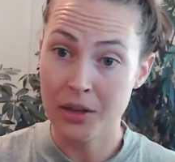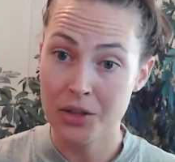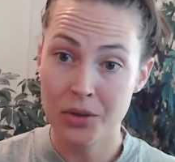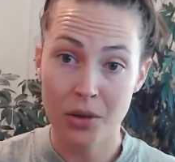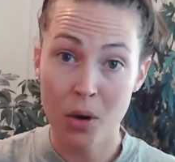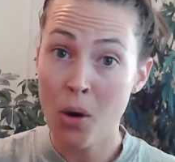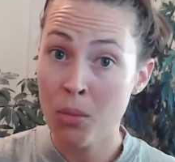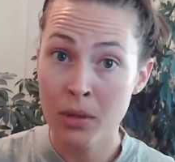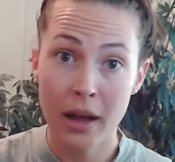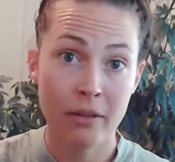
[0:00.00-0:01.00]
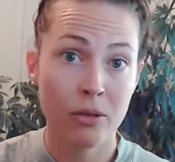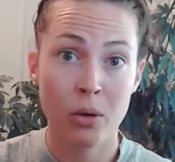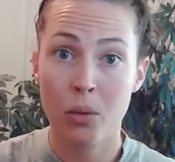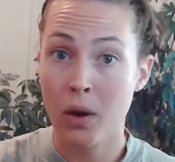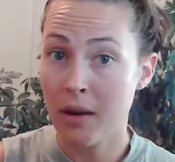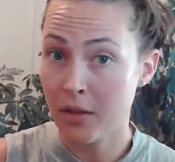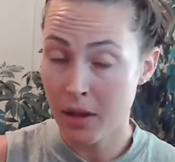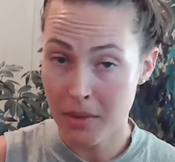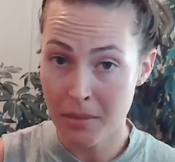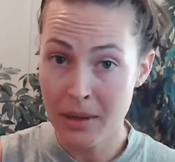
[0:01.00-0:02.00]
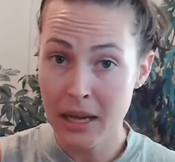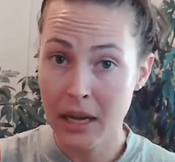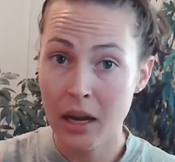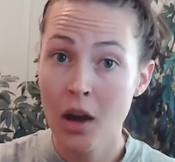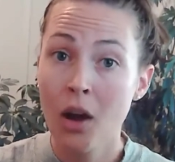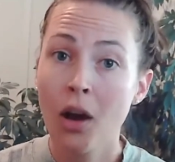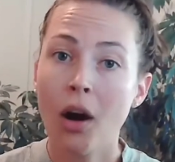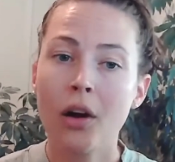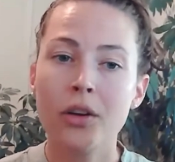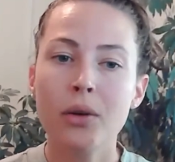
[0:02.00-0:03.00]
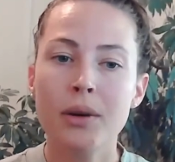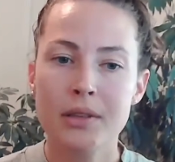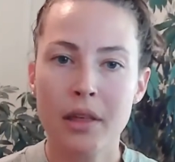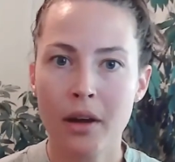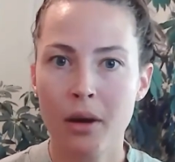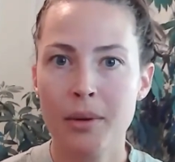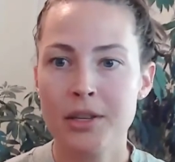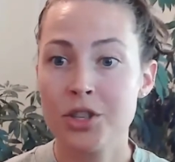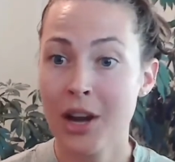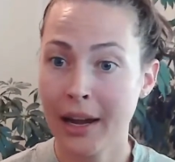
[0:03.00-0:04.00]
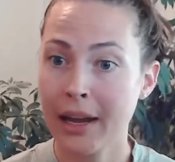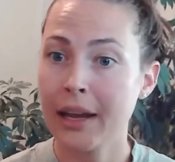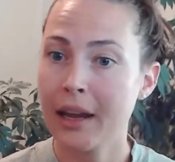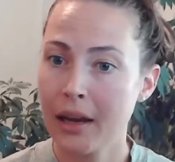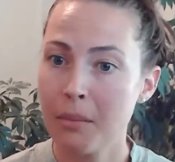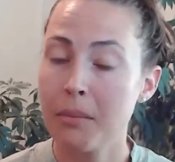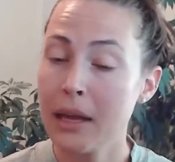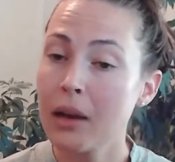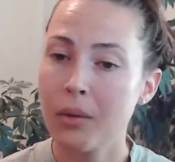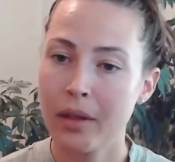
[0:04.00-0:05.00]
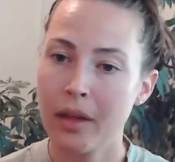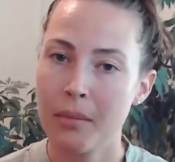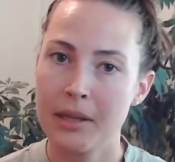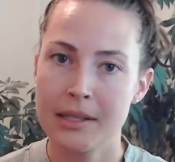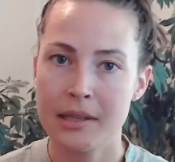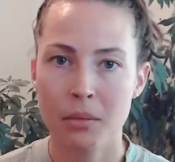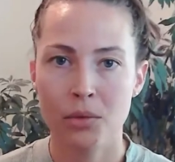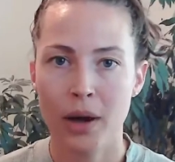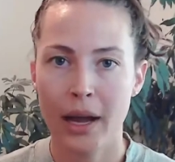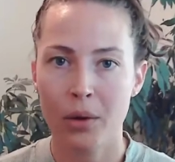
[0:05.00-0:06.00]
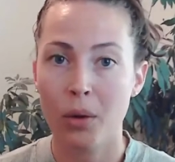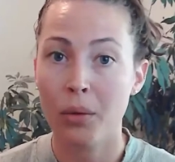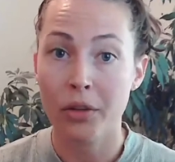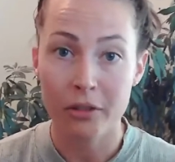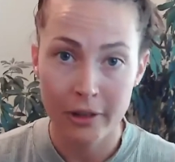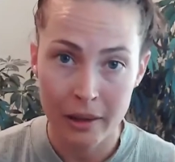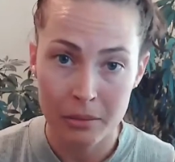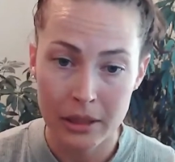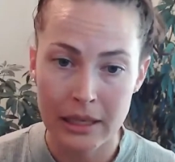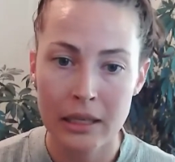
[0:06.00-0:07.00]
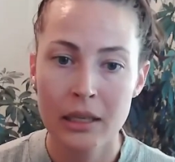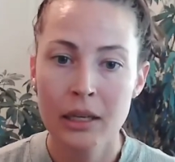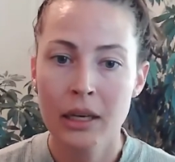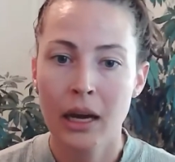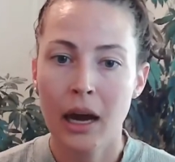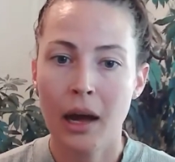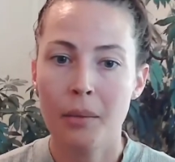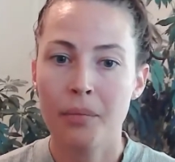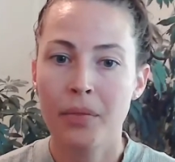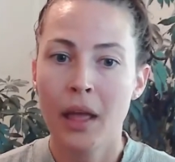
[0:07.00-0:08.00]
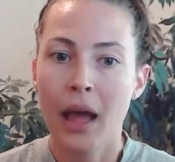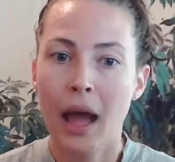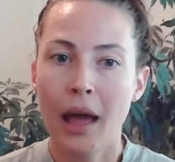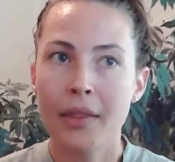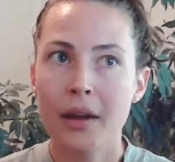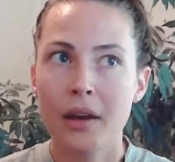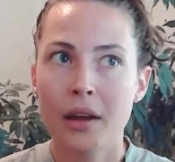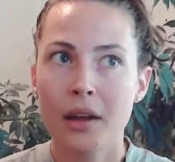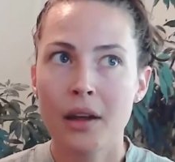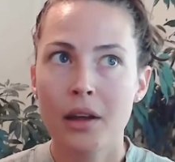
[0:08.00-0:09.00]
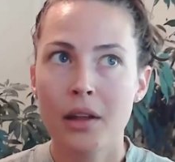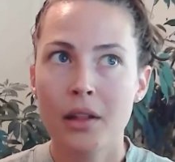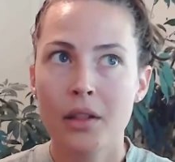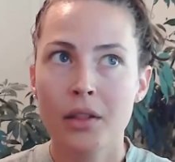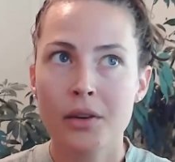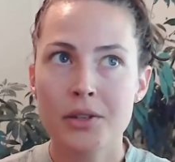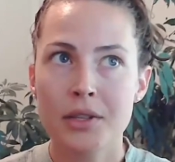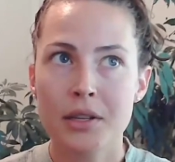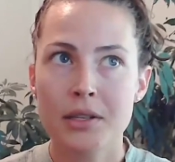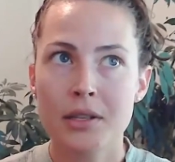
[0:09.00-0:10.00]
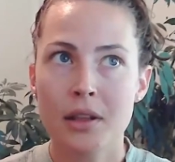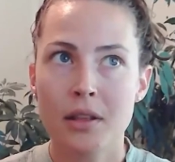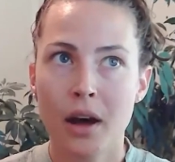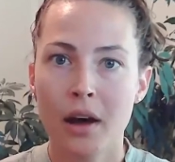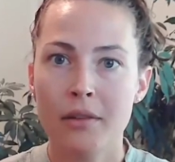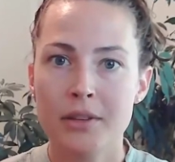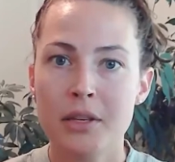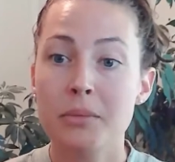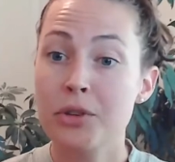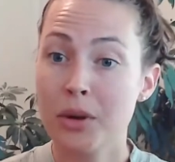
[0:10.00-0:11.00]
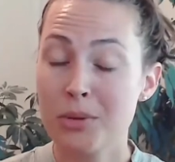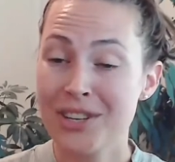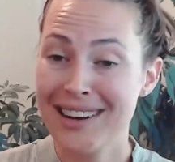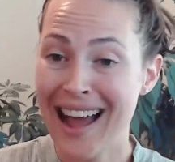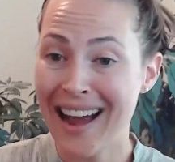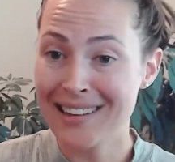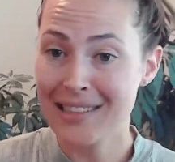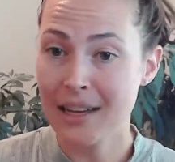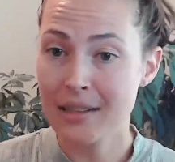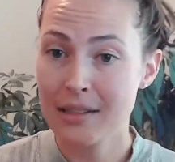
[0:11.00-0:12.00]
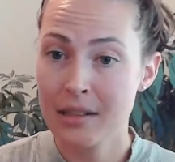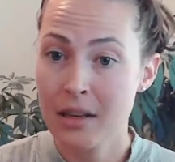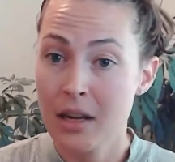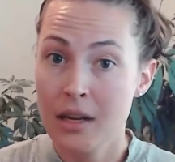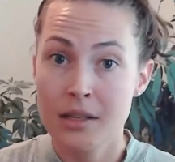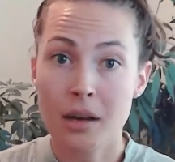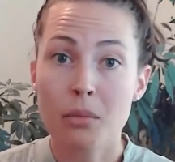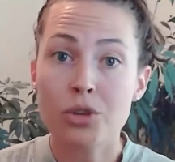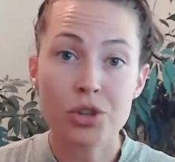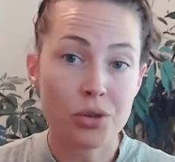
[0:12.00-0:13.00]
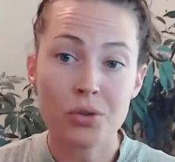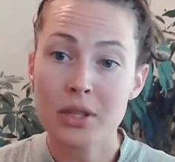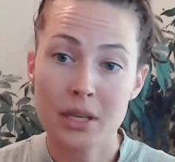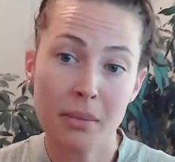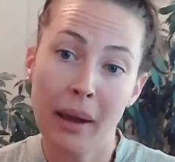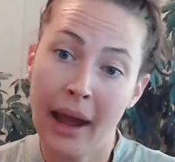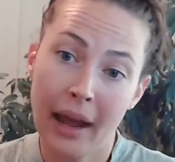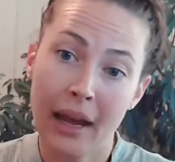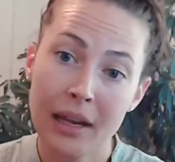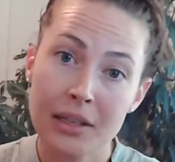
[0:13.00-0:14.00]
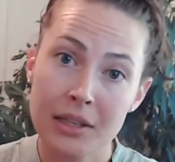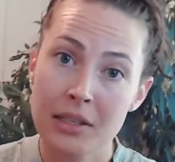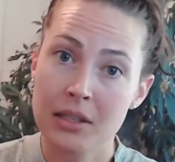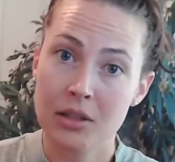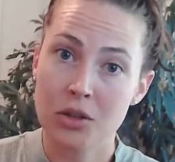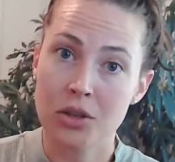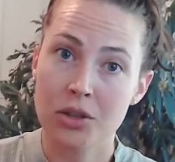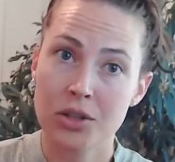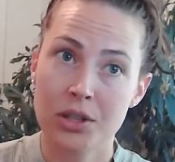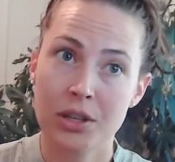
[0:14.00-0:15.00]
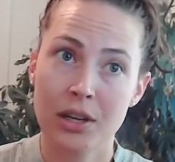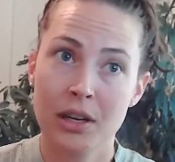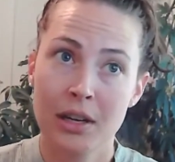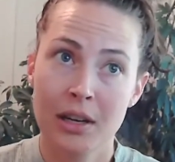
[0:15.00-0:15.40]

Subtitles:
into their home life or wherever they may be, are you as a therapist checking in and being with them in some way or with their family? And then there's this thought of subscription access. Some choose to pay to